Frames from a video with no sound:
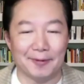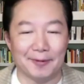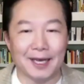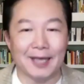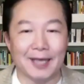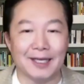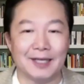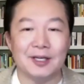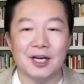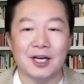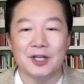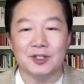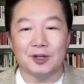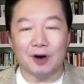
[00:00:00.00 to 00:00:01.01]
Okay,
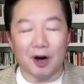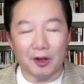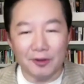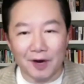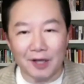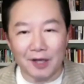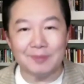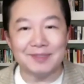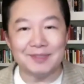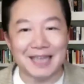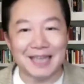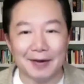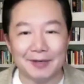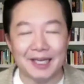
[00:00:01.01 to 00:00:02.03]
so all the volume is
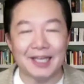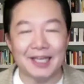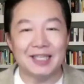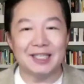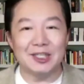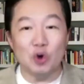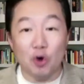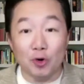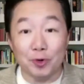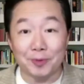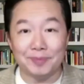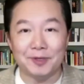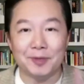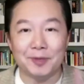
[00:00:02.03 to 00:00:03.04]
counted in your
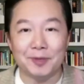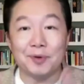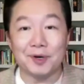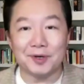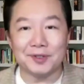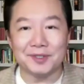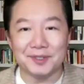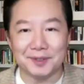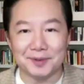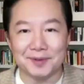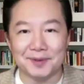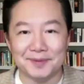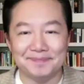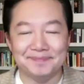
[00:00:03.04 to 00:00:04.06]
group, your personal group.